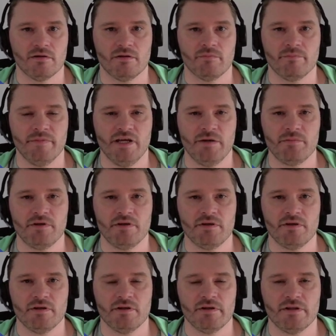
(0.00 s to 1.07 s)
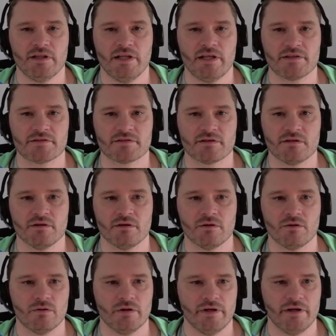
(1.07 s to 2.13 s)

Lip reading: maybe let's go